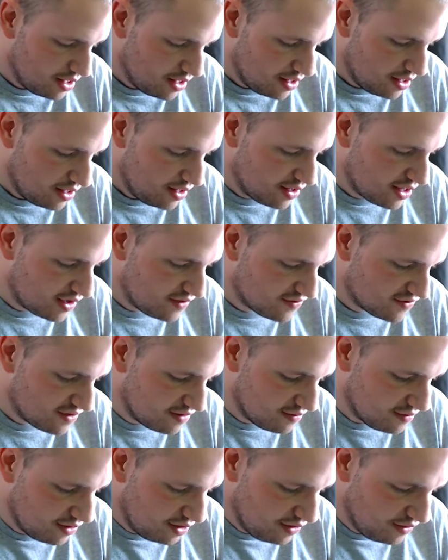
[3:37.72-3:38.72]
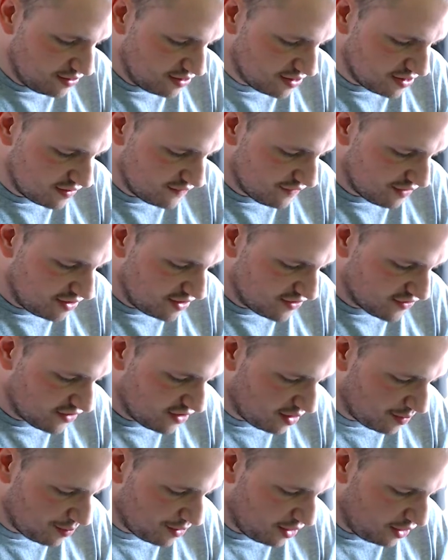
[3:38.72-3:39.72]
Okay, so on the very
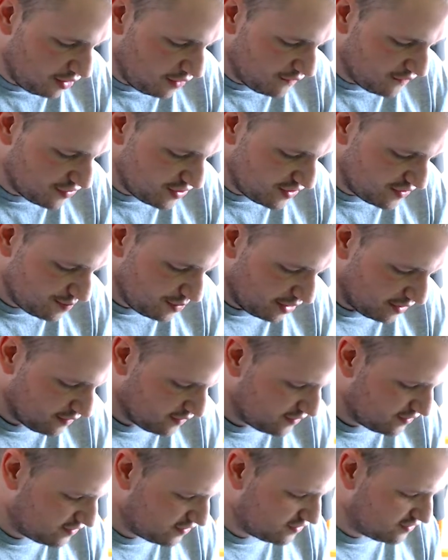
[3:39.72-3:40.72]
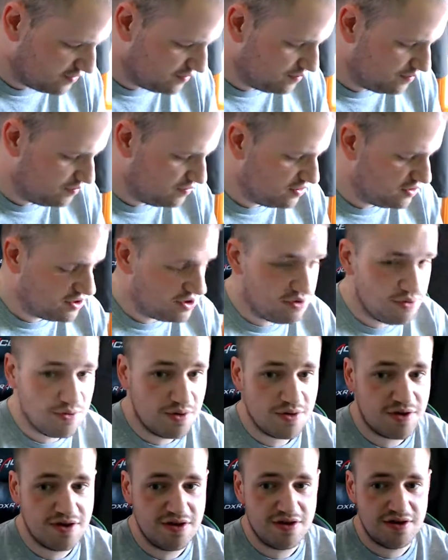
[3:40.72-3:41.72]
top of this box, you
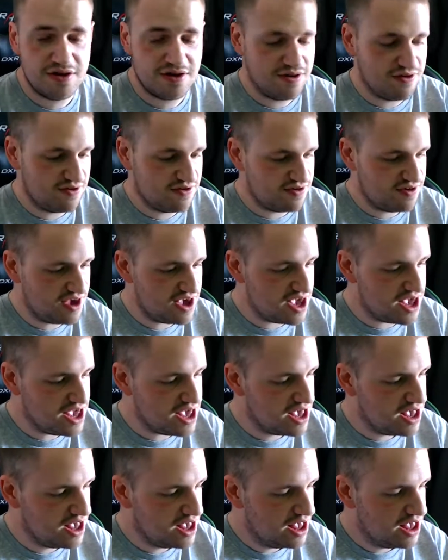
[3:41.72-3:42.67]
can see